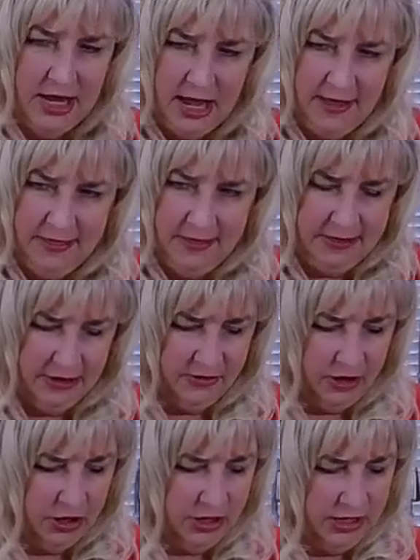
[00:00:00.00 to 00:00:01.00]
and then the
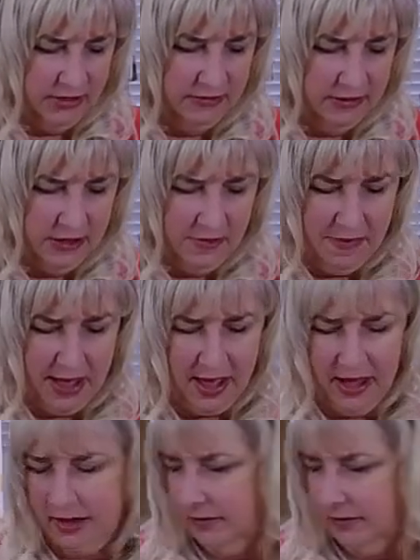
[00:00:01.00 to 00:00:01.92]
darkness in the back.